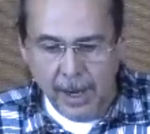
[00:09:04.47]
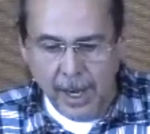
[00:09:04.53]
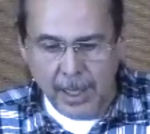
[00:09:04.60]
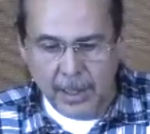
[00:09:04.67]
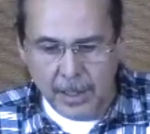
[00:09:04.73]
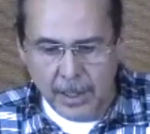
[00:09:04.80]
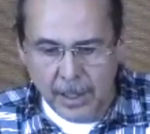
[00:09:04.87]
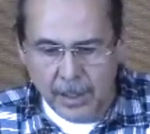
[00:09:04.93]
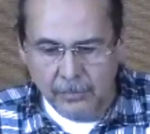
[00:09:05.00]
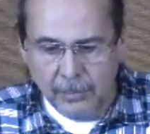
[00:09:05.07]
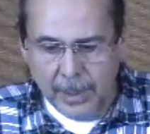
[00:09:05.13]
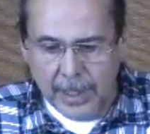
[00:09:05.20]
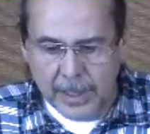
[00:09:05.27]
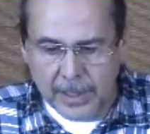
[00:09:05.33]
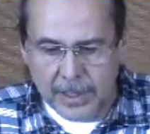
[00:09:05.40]
right uh,
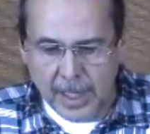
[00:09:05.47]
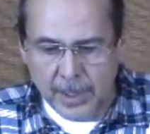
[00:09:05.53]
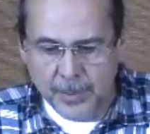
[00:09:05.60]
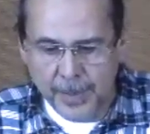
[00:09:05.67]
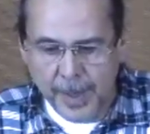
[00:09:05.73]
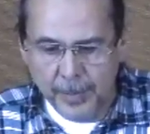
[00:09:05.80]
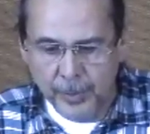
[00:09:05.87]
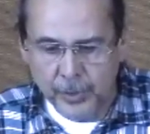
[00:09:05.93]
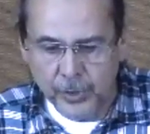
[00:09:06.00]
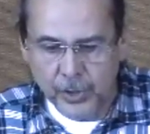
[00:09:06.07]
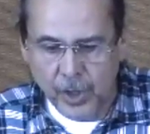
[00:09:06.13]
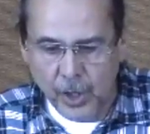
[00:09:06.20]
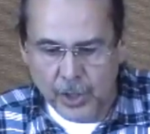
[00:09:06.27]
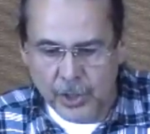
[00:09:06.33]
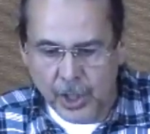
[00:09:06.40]
rita says people
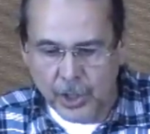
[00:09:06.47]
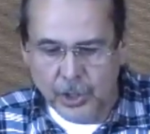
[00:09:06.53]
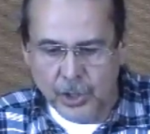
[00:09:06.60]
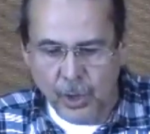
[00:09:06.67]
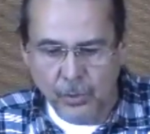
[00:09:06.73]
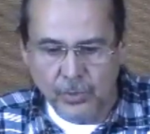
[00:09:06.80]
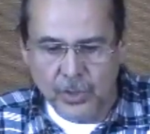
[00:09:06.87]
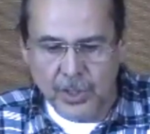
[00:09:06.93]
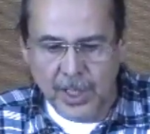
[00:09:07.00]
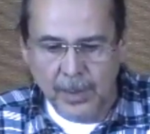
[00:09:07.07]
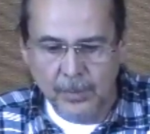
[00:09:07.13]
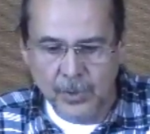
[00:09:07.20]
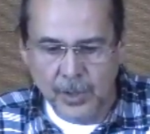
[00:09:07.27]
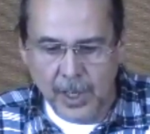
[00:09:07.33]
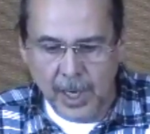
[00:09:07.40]
ju- just don't
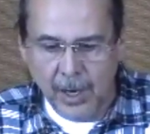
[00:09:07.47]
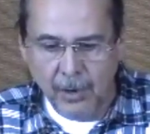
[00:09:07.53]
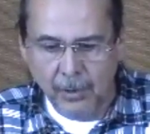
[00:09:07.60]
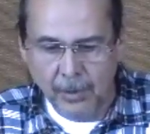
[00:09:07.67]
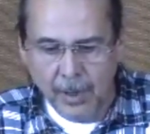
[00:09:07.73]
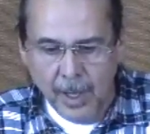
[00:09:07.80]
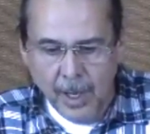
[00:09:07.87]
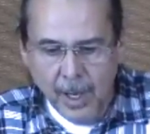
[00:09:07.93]
seem to care